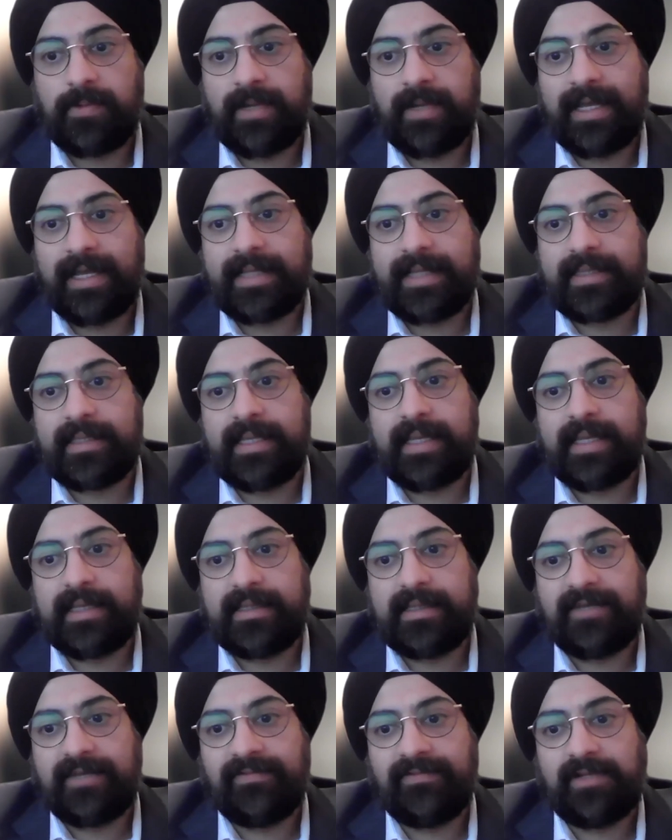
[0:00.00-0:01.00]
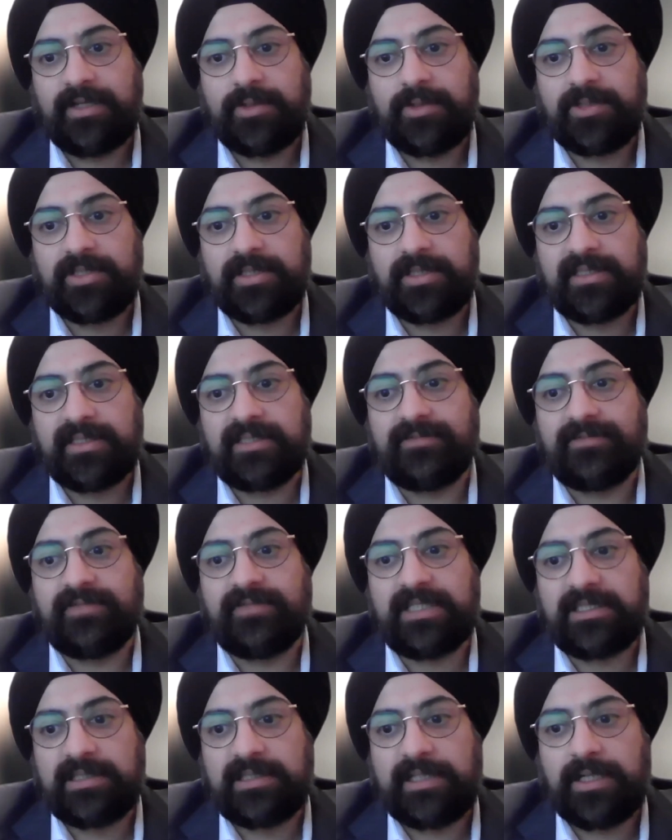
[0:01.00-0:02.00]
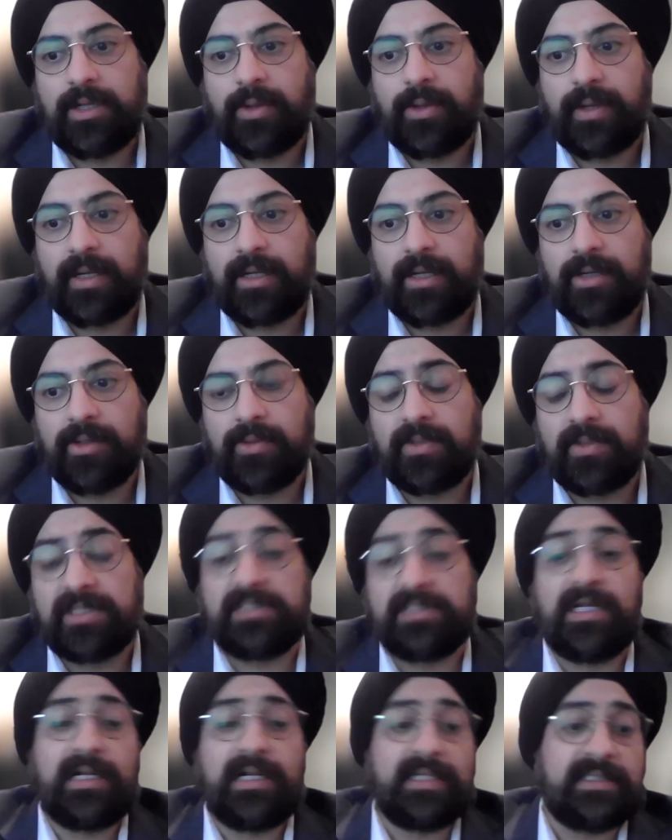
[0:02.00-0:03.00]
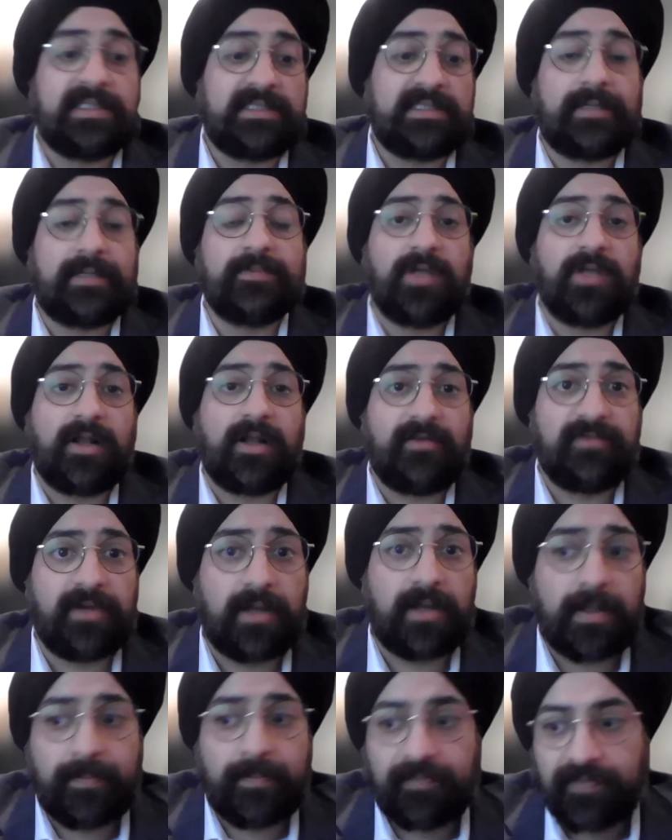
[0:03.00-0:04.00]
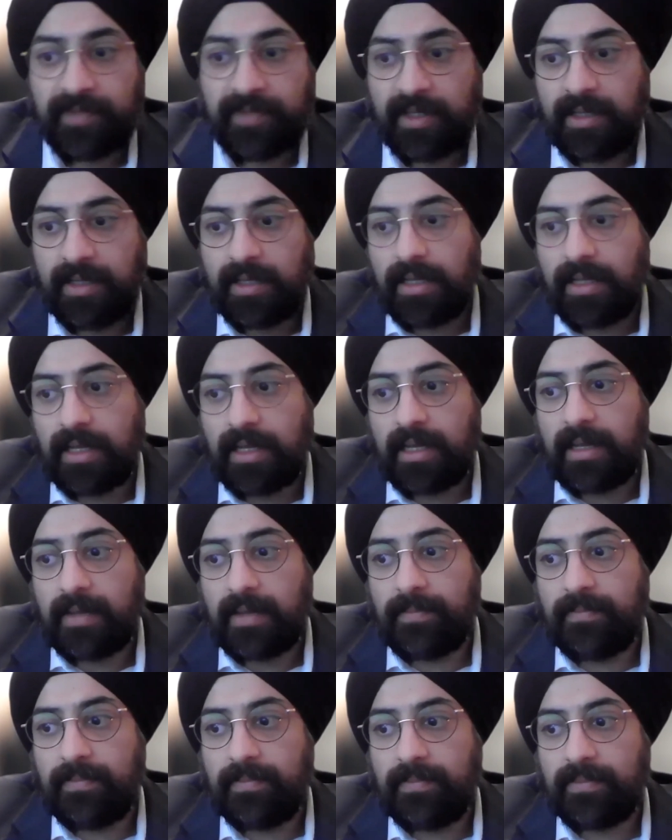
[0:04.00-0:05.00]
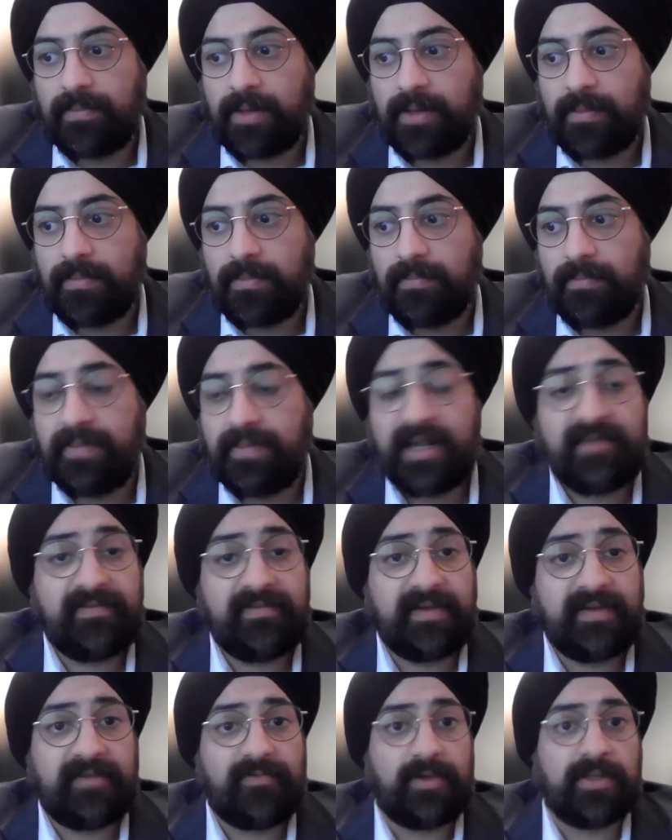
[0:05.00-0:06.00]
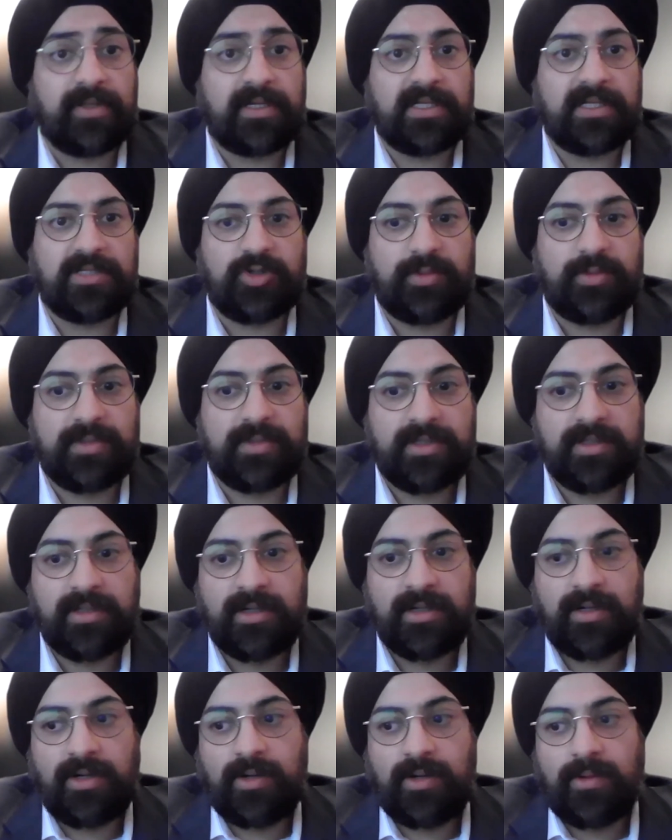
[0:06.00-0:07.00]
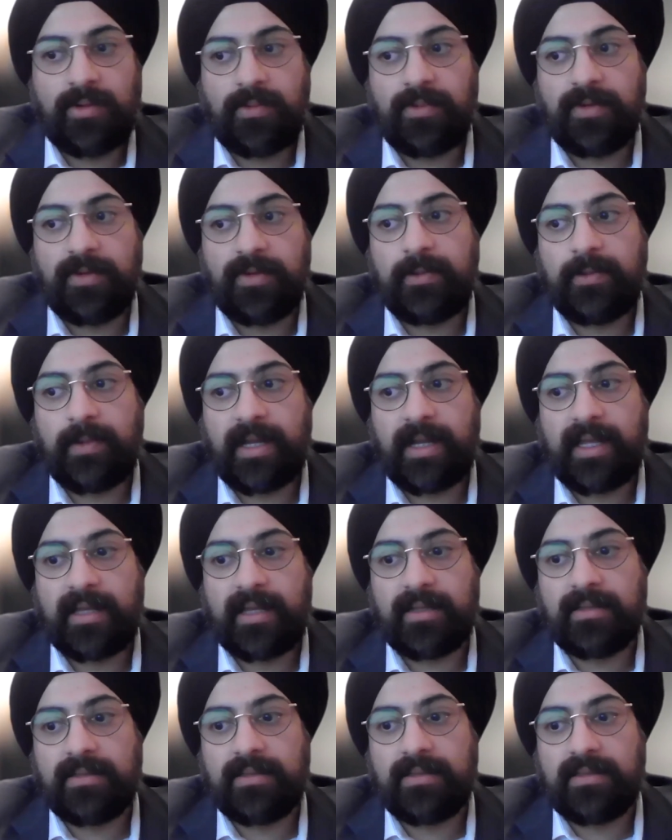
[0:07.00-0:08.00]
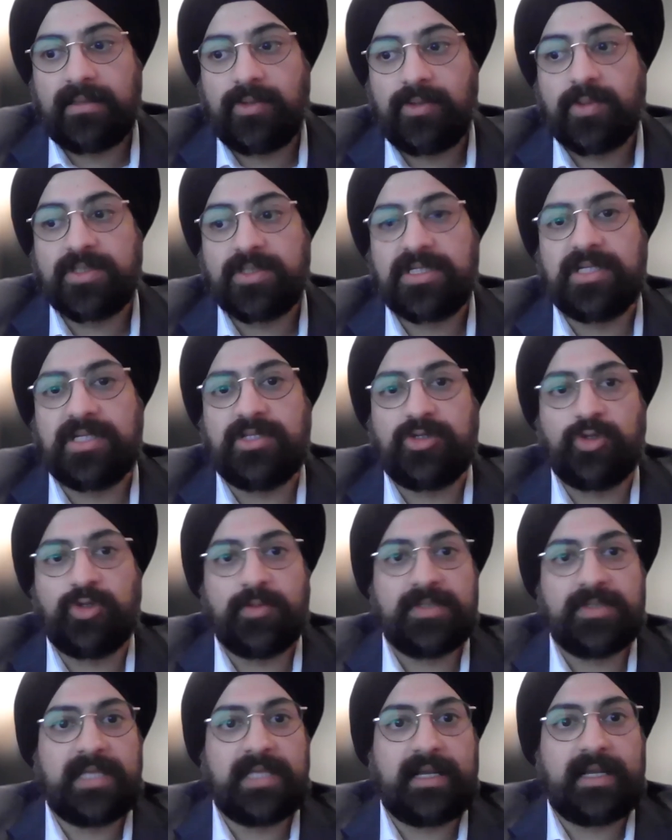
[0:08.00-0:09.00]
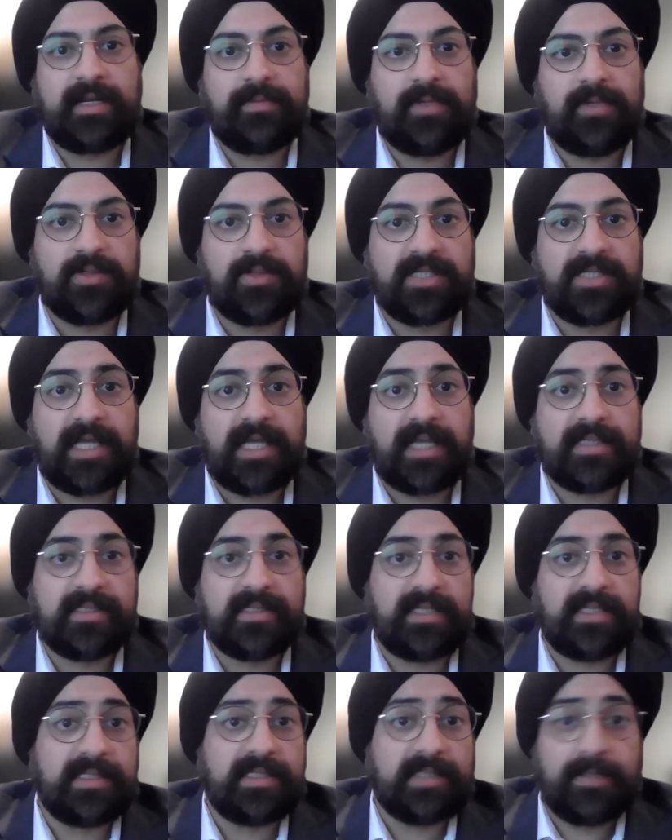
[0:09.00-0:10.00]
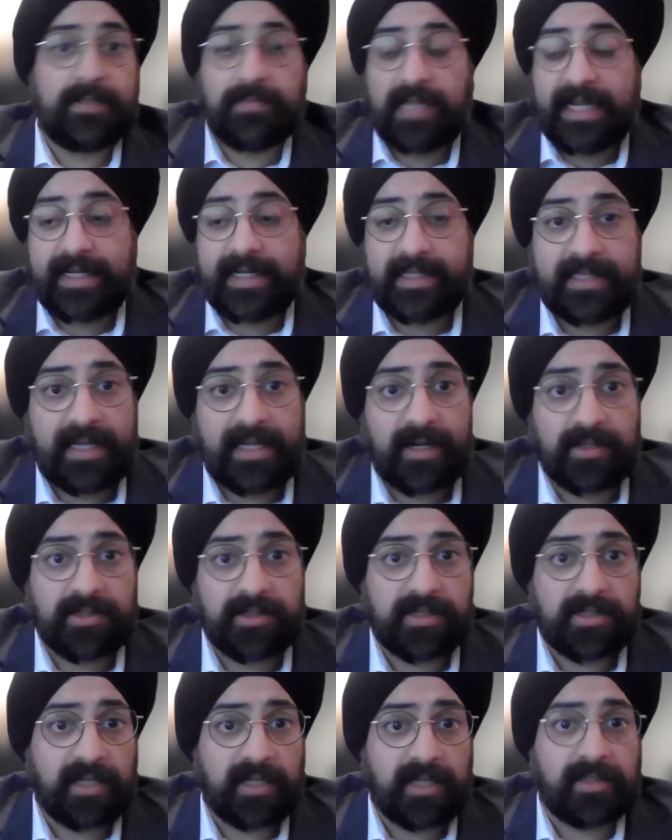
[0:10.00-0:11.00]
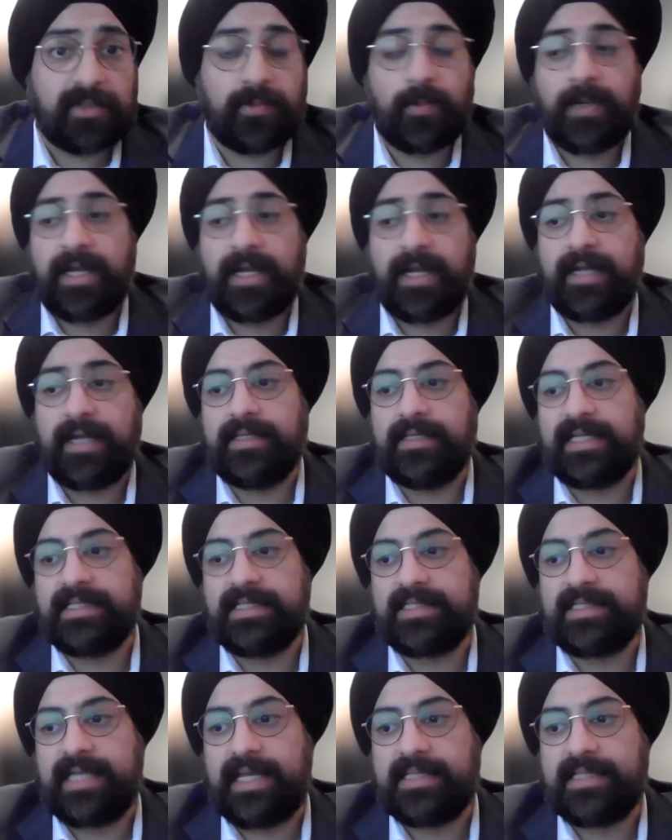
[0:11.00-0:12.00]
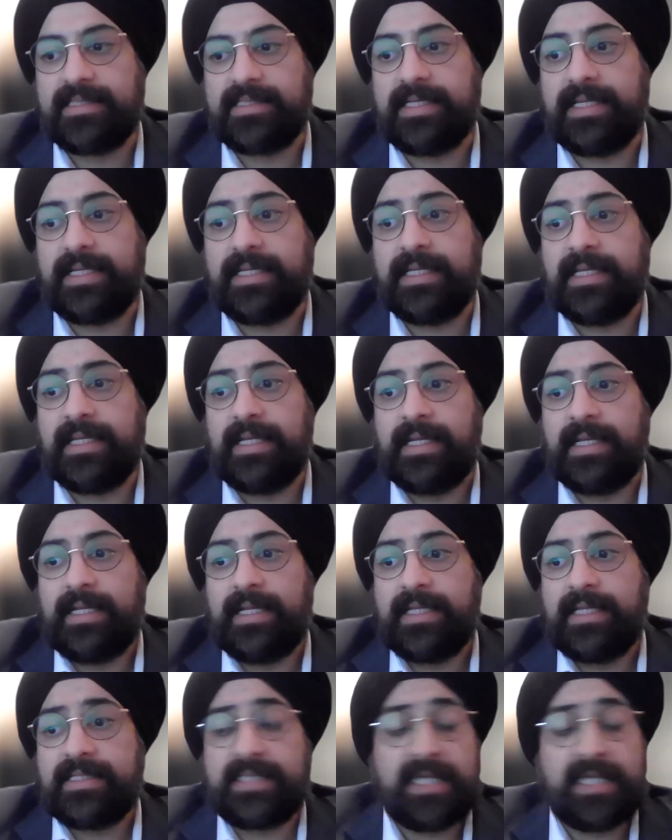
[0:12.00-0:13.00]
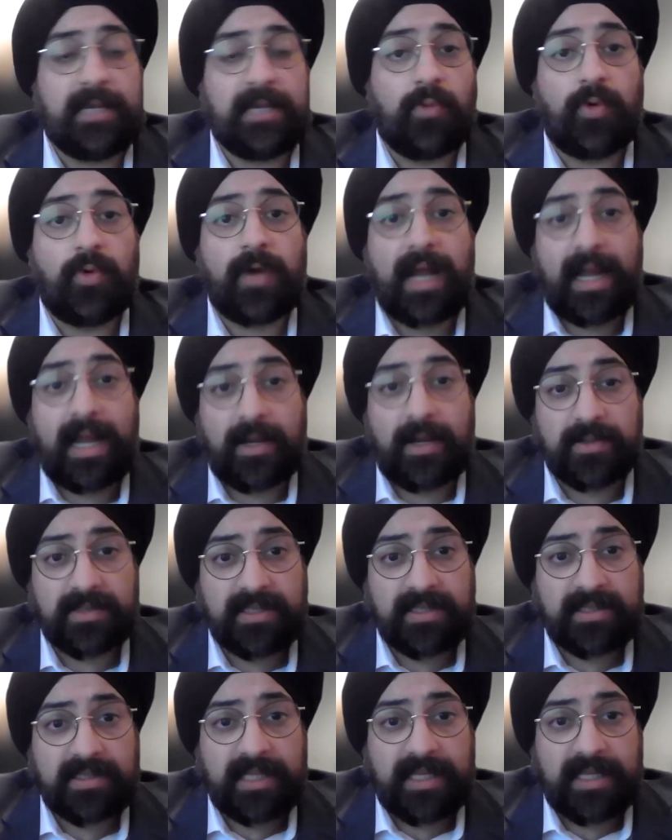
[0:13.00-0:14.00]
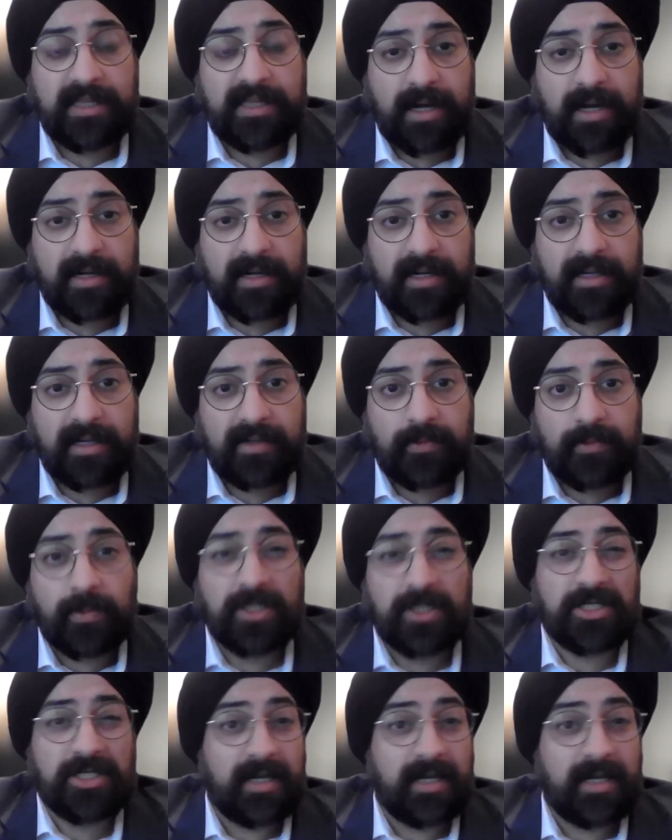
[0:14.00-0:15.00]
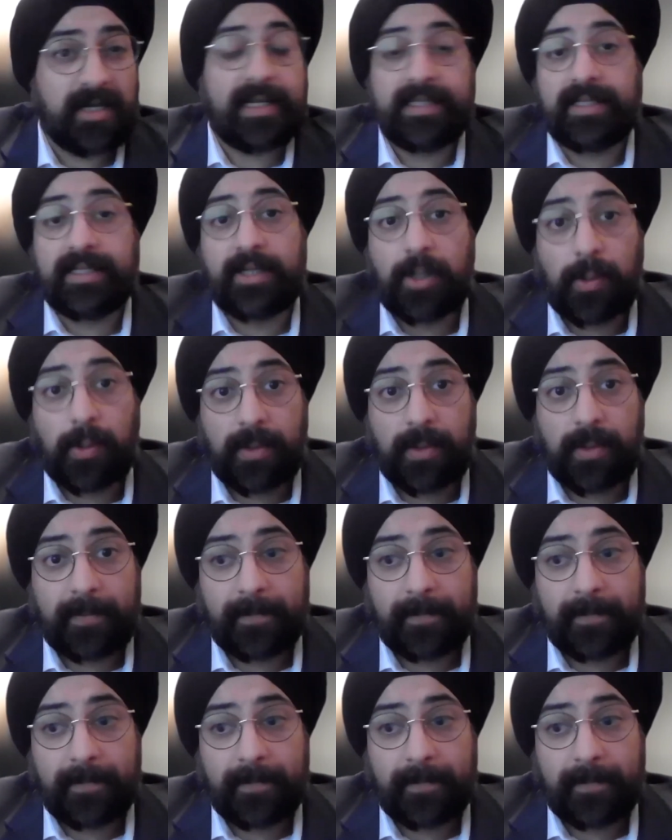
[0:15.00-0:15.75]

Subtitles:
where I think the evolution is eventually going to result in some sort of a benefit for the consumer would be when those consumers are able to start seeing some light at the end of the tunnel, where they can start seeing more houses in the market, which currently they don't.